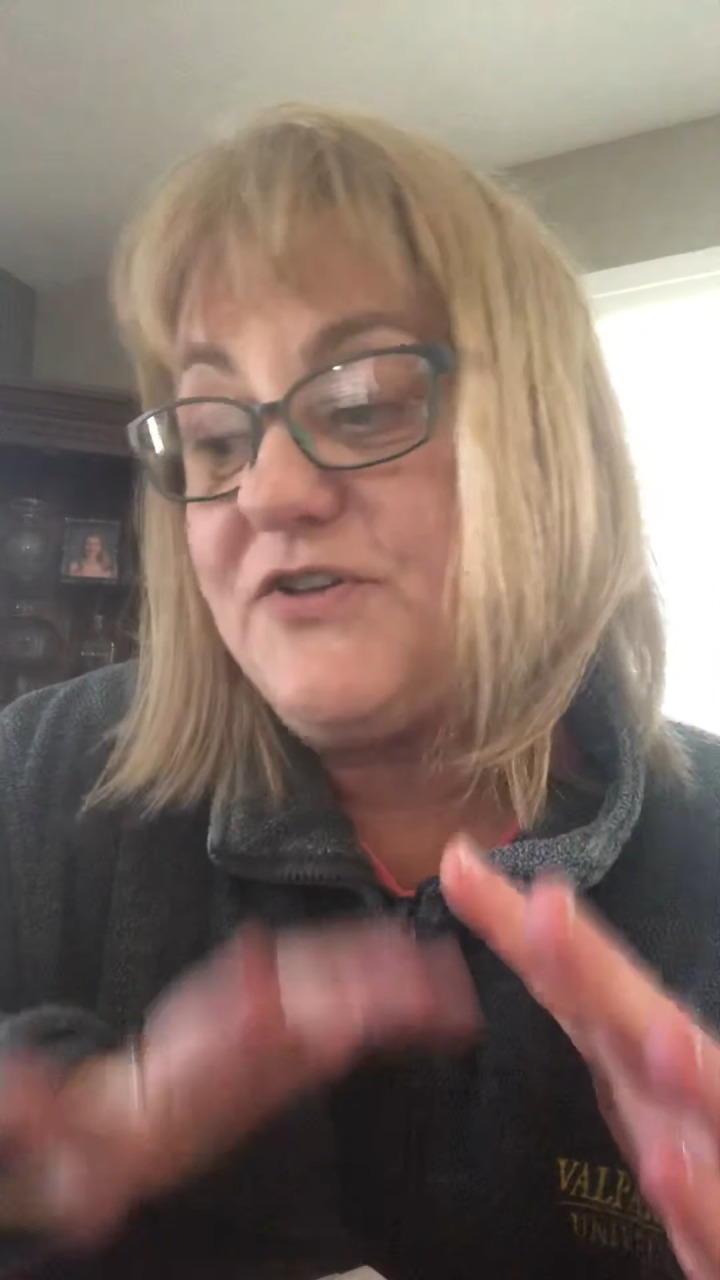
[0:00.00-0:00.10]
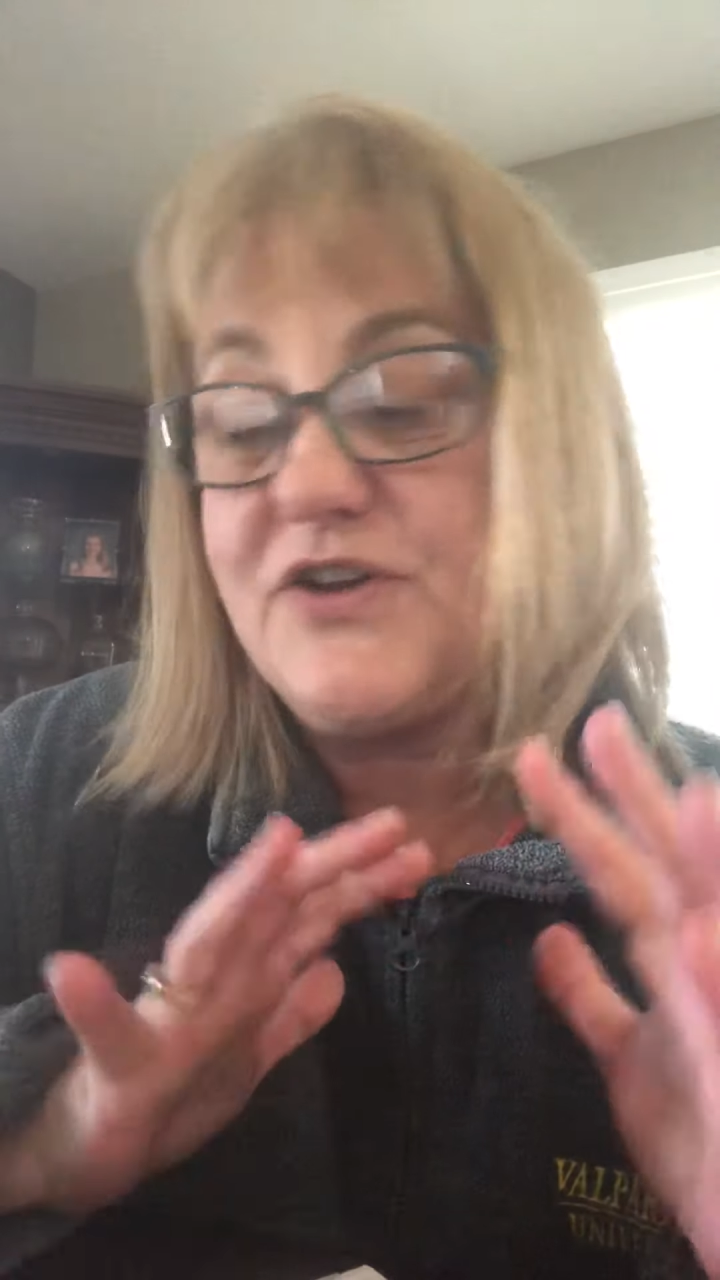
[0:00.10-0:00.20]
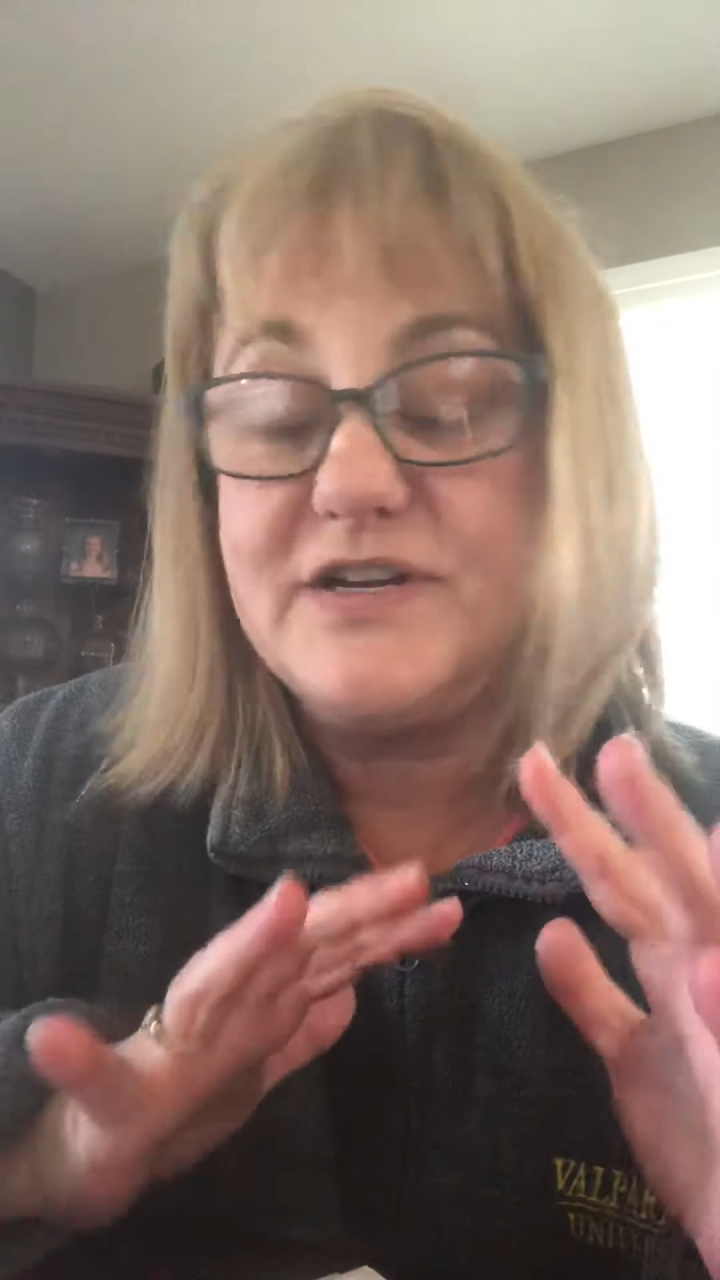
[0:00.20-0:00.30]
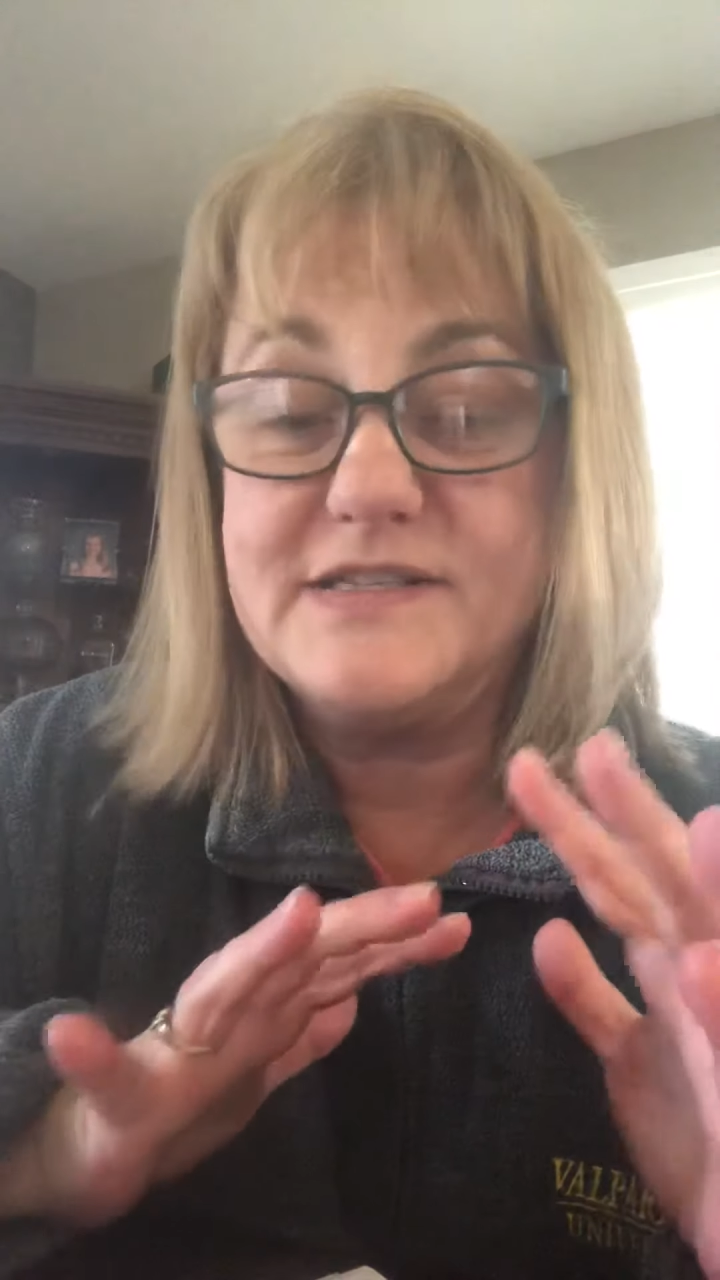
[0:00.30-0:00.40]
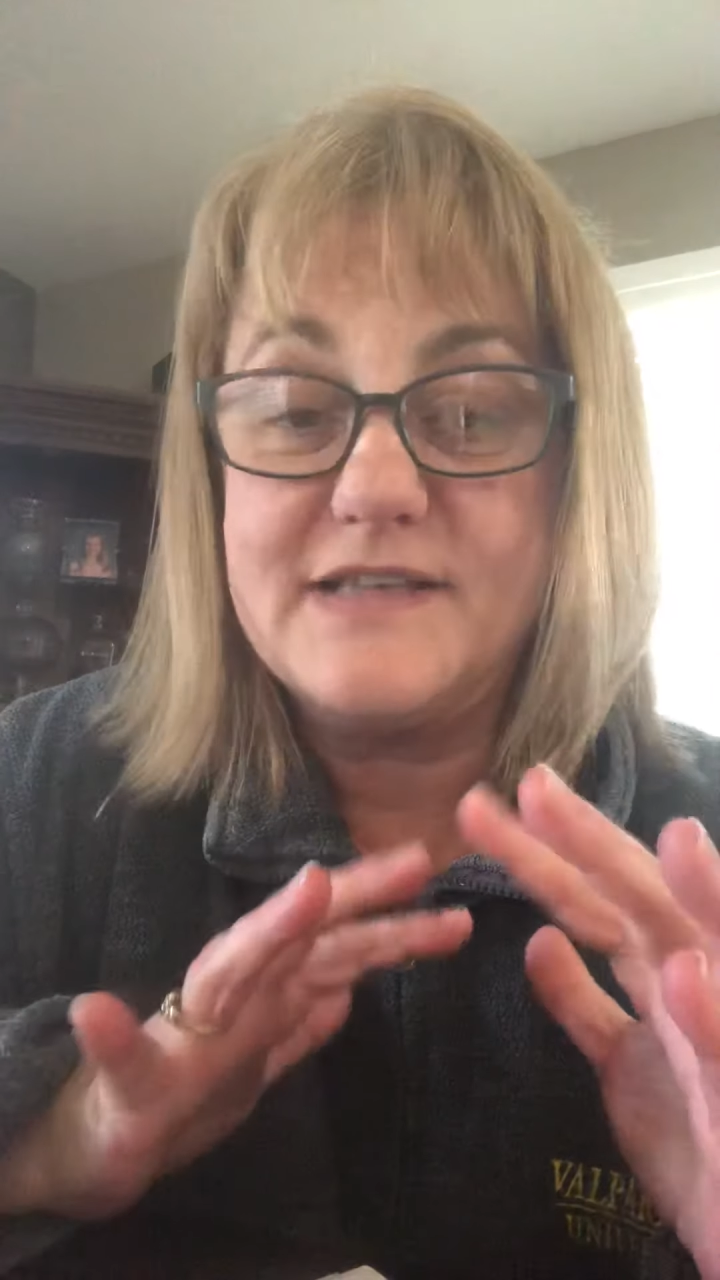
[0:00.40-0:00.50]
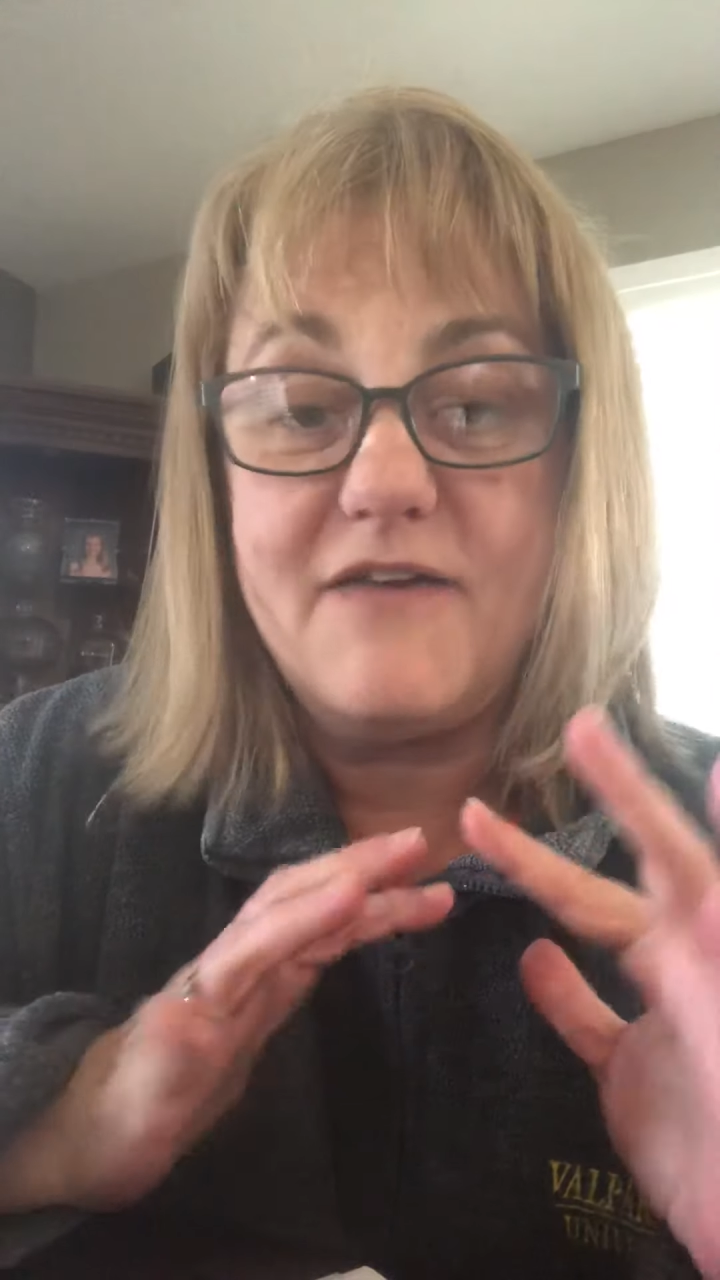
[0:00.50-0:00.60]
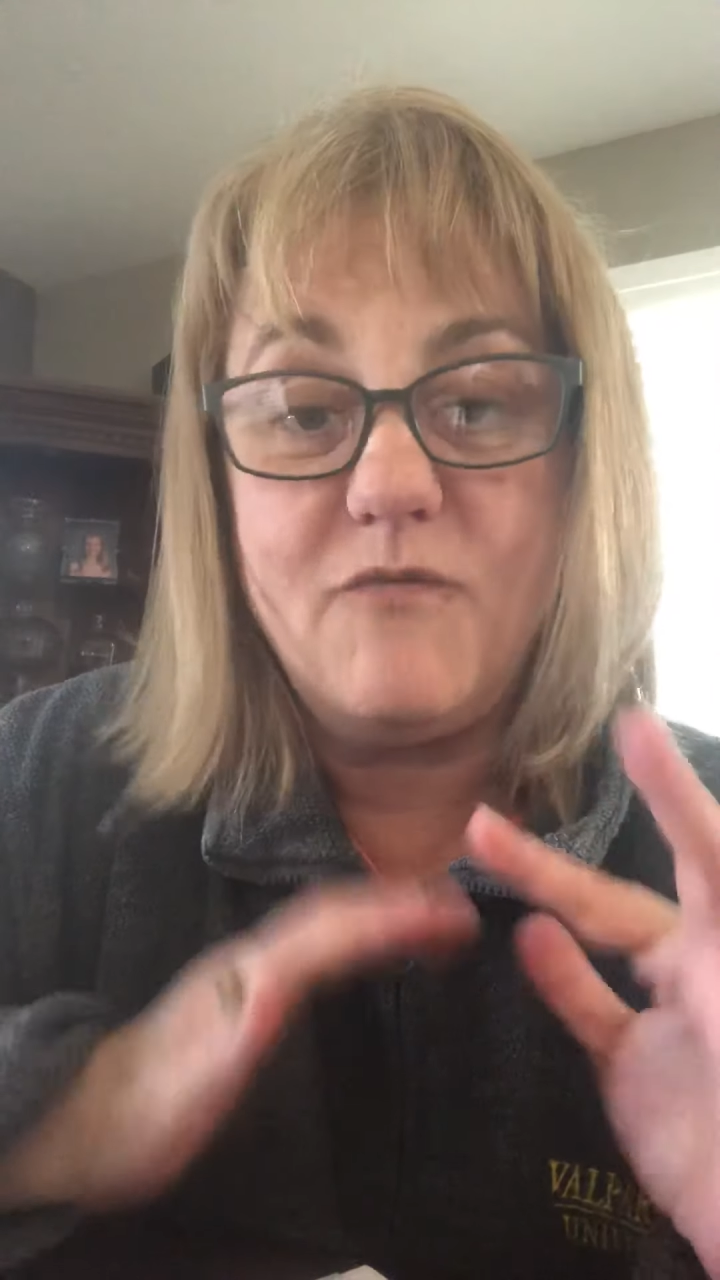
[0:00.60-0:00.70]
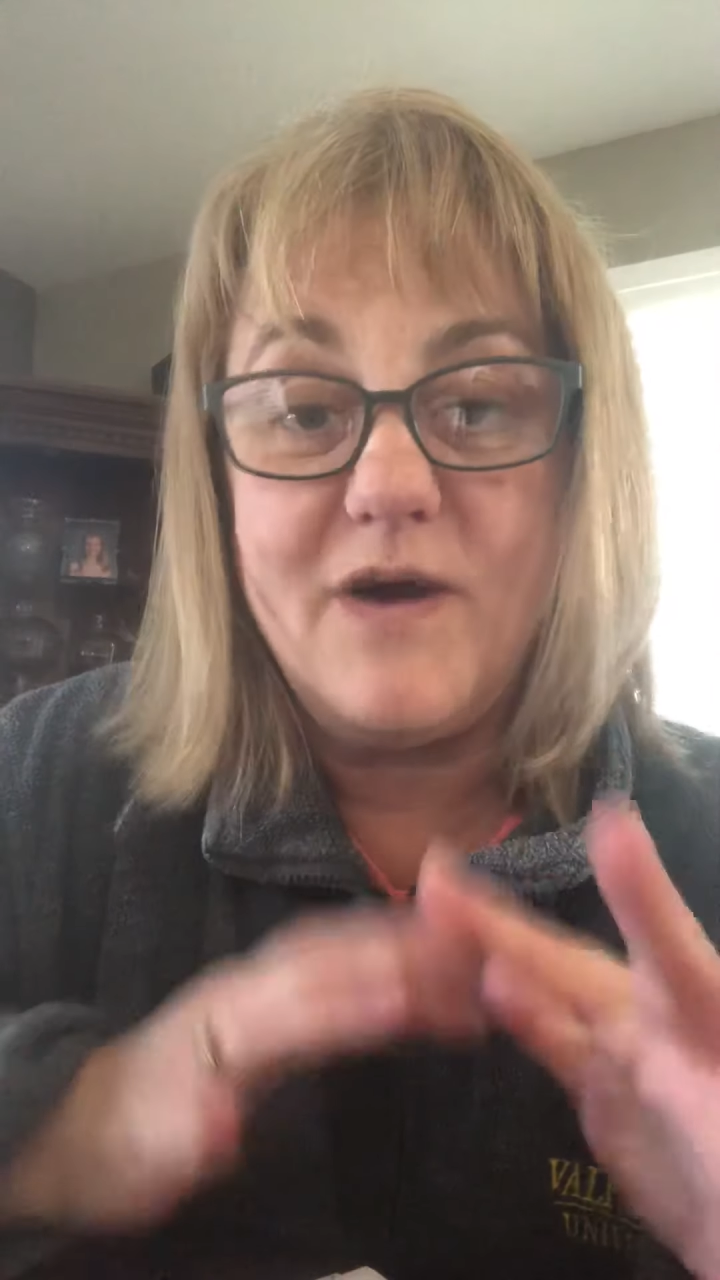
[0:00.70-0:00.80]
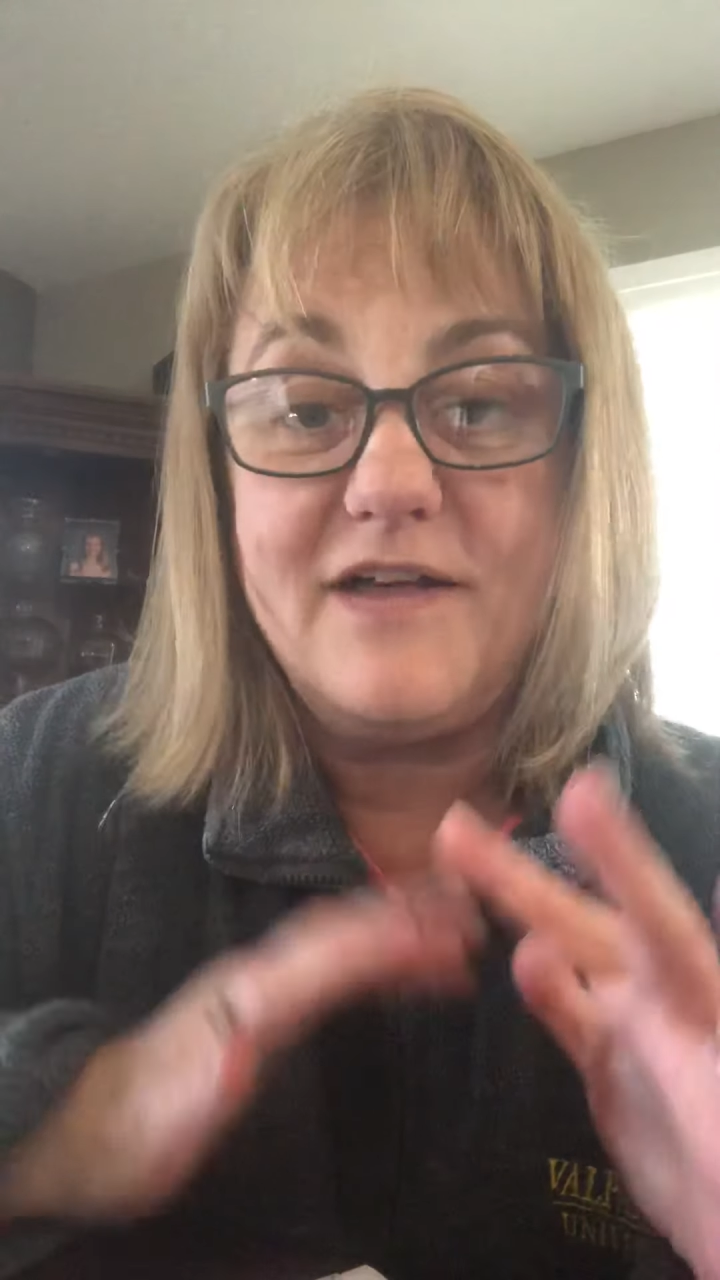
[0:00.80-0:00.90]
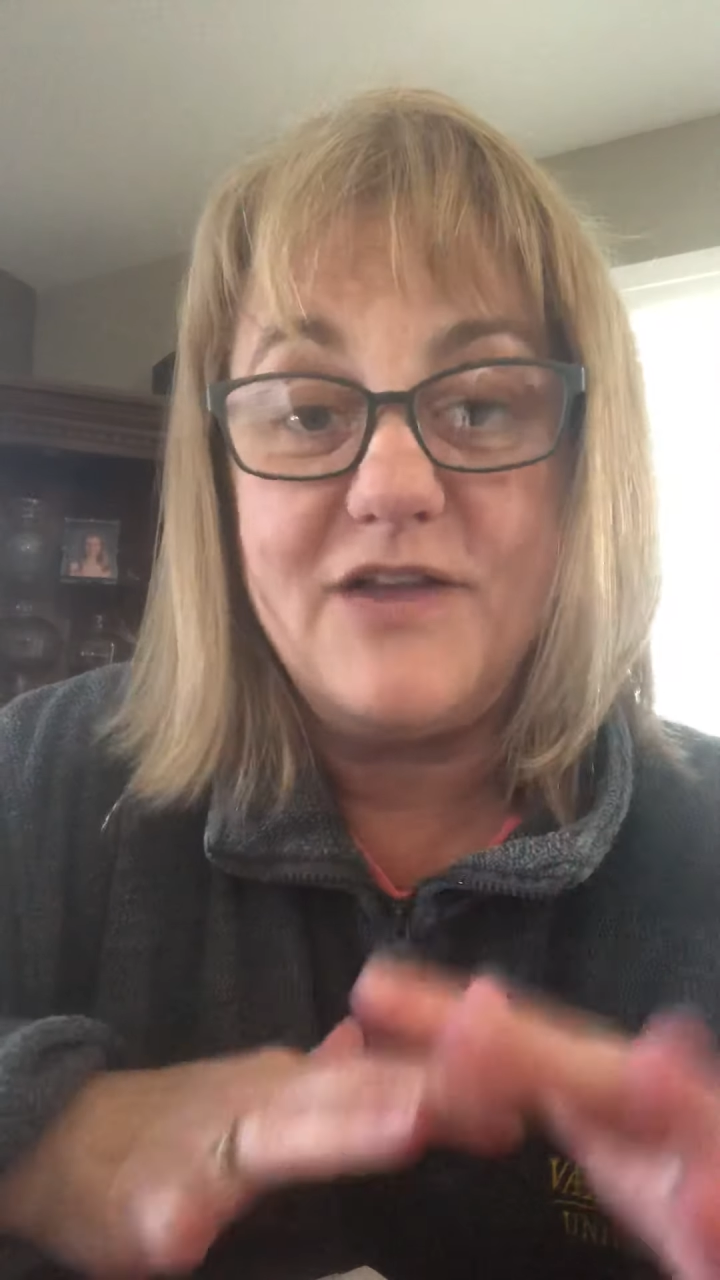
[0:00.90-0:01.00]
you're going to
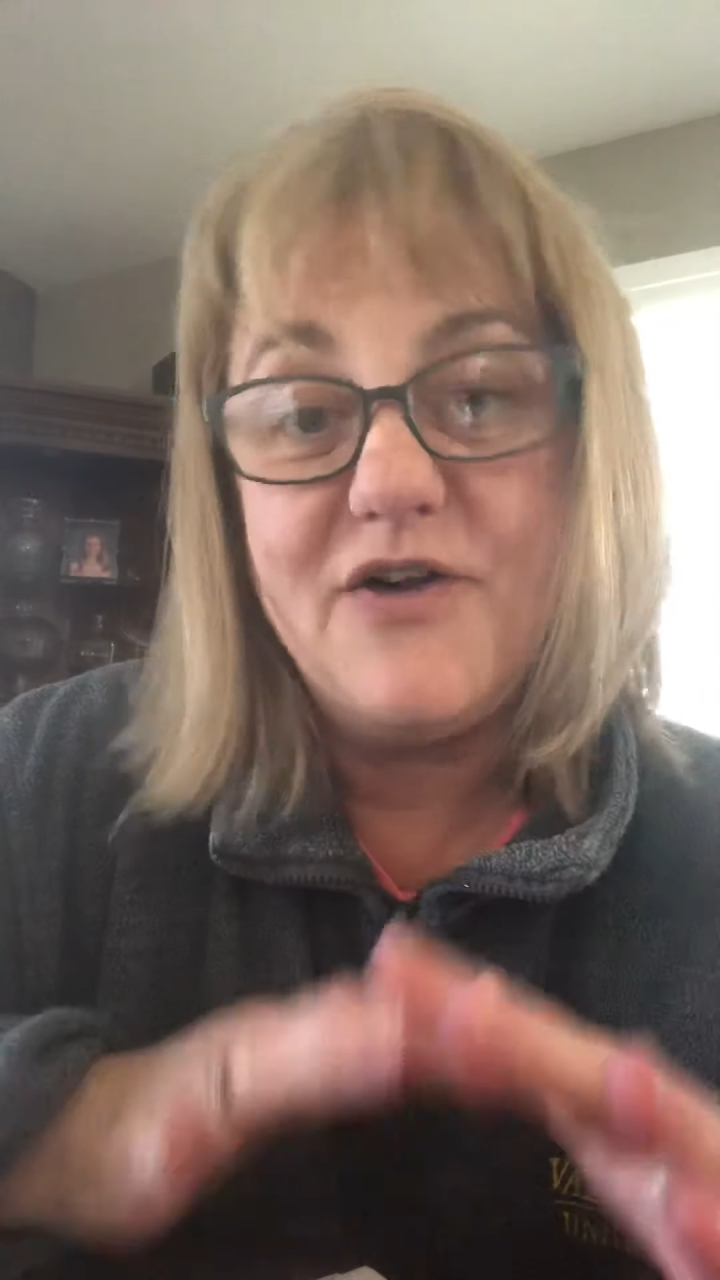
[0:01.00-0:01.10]
save well